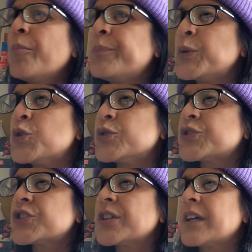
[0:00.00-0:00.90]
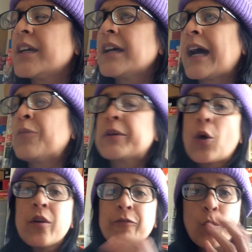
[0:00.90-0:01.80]
but I'll be
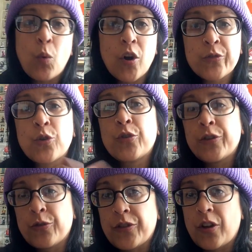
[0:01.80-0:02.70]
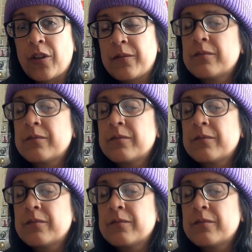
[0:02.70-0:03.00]
going for one or the other.